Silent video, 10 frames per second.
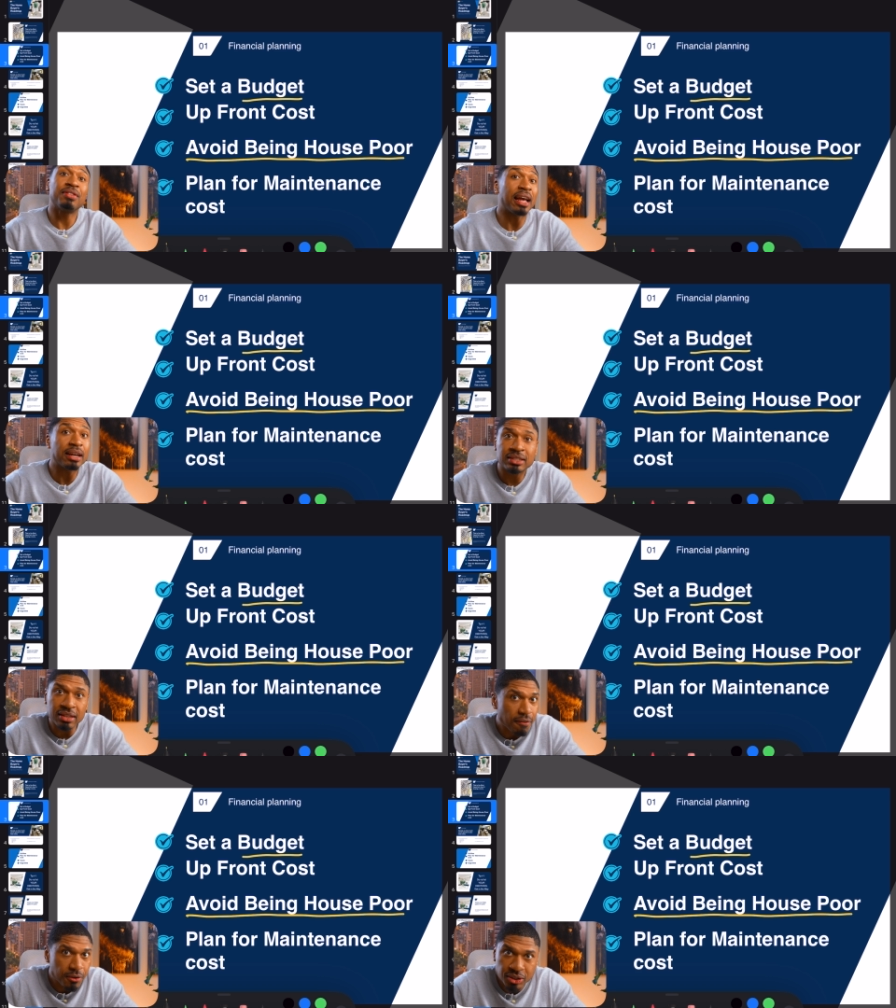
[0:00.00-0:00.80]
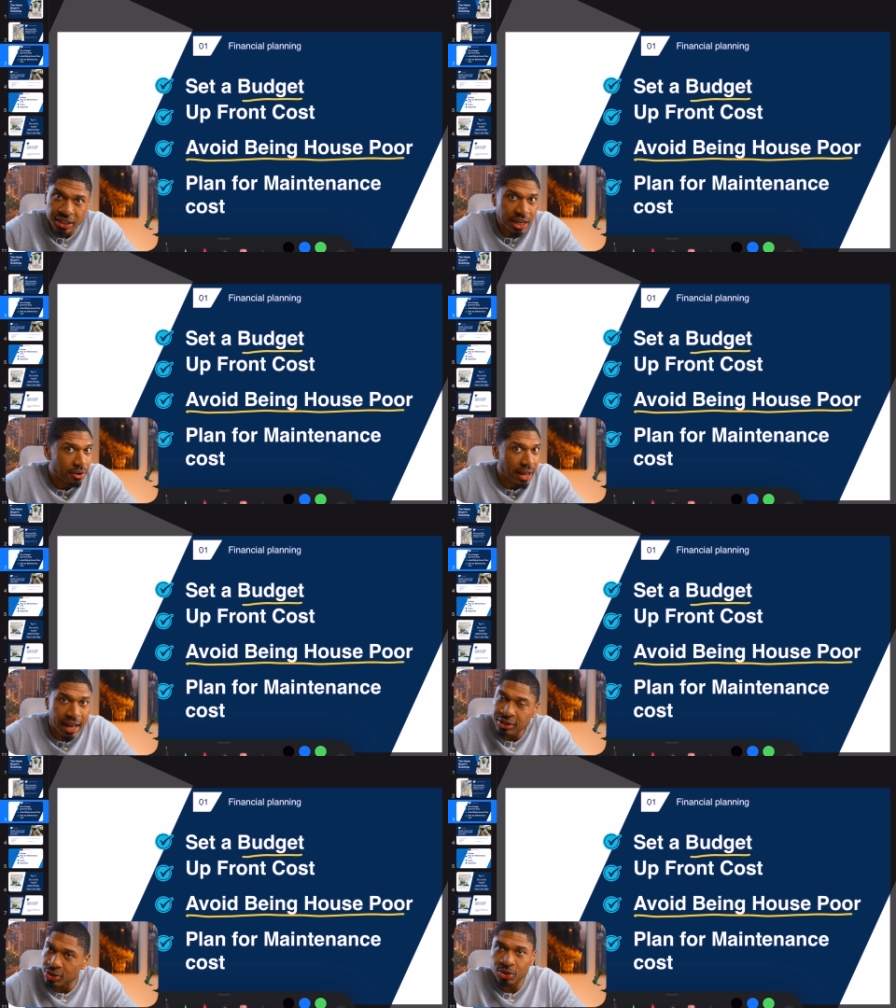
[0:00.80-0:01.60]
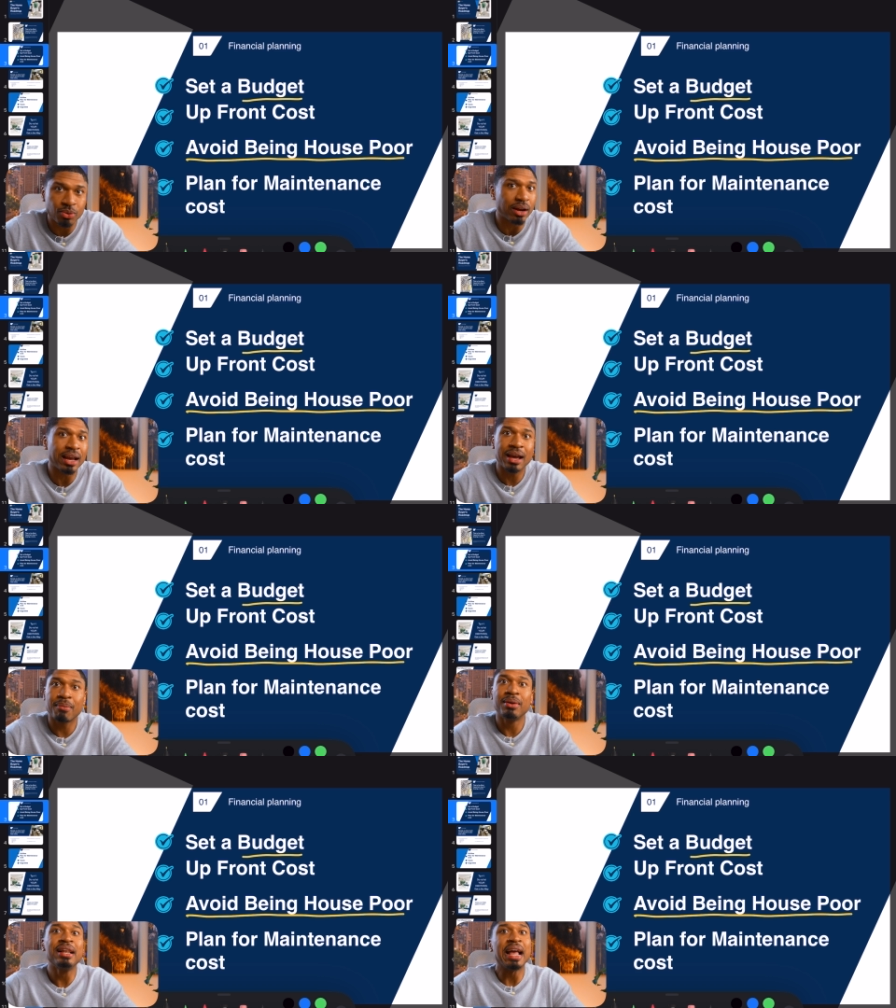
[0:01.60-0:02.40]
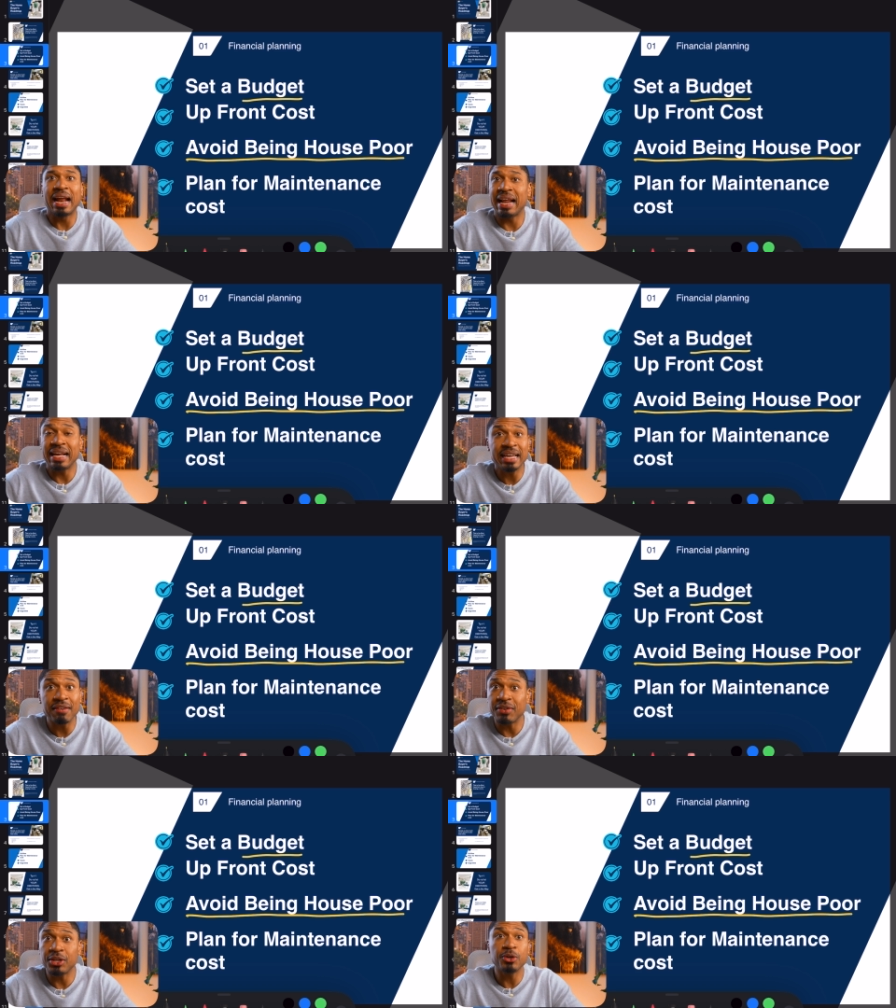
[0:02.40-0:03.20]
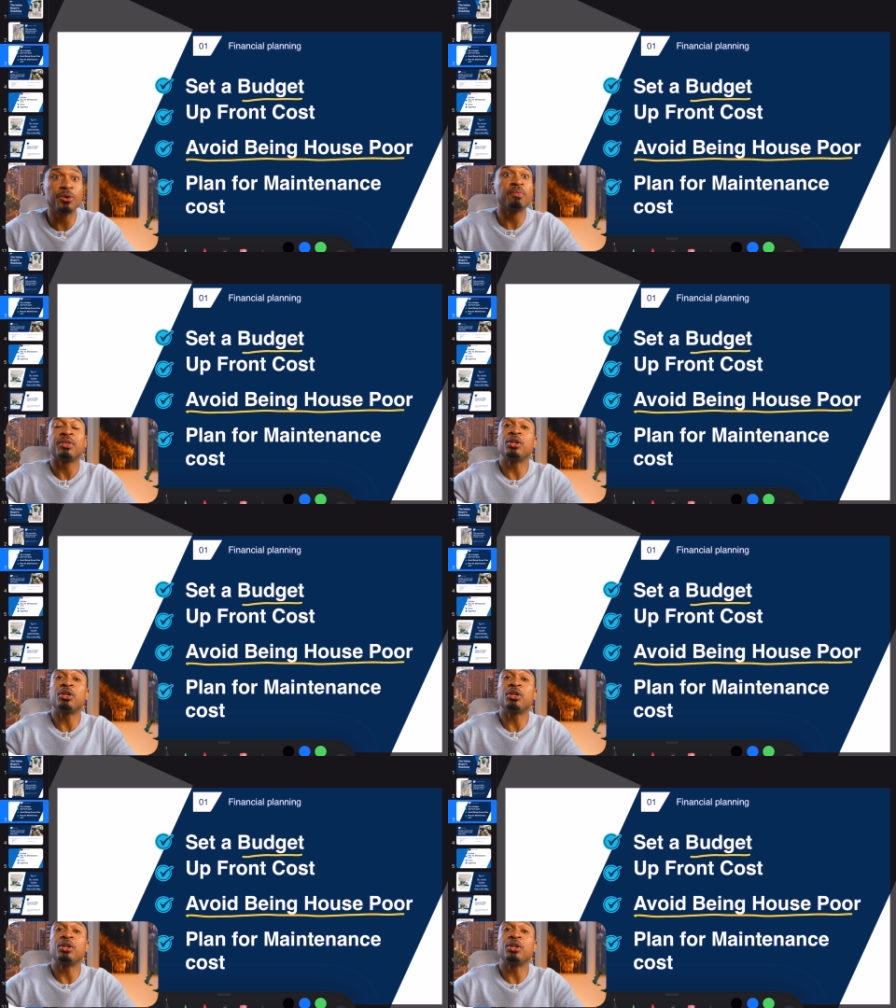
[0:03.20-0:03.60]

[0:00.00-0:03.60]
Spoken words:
the stuff you see on Instagram, and they giving you,